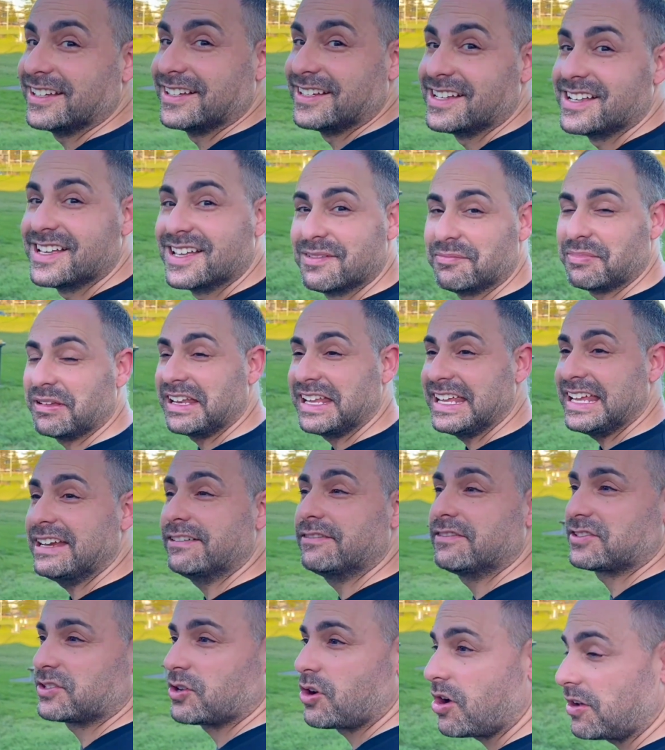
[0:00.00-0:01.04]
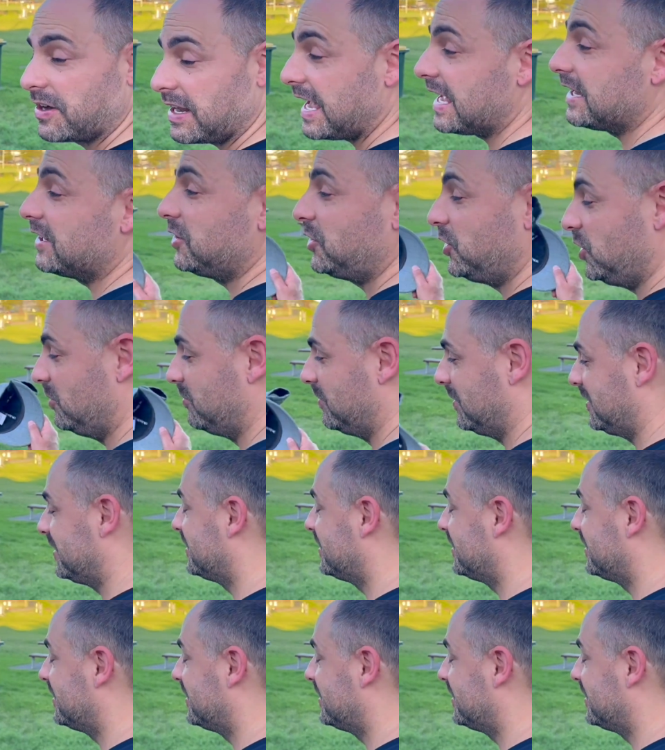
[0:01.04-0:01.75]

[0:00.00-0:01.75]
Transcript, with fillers: Yeah. But here it's hot and humid.